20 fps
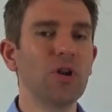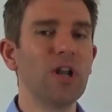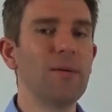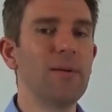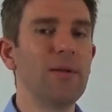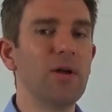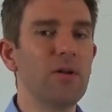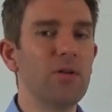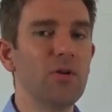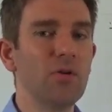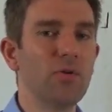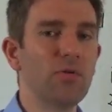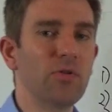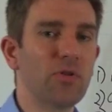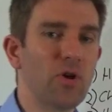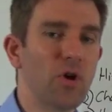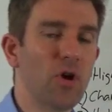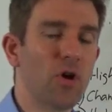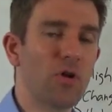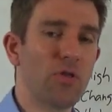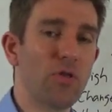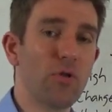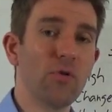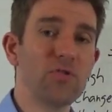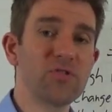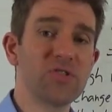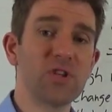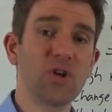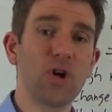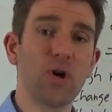Let me know your
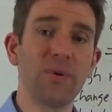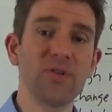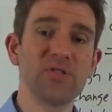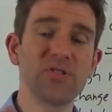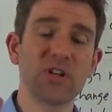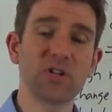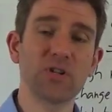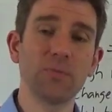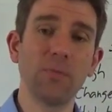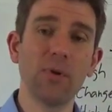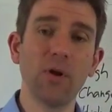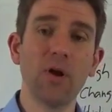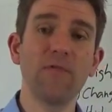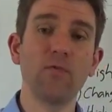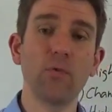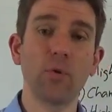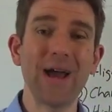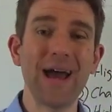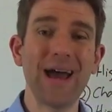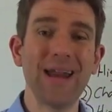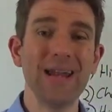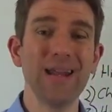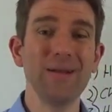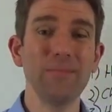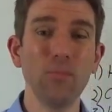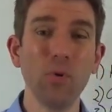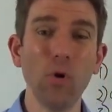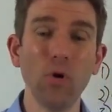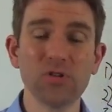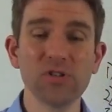thoughts in the comment section below if you want to add any
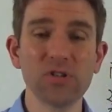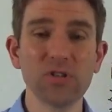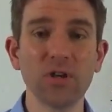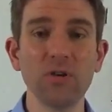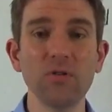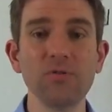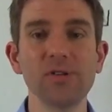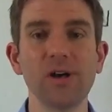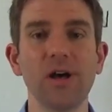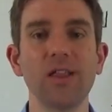more to those.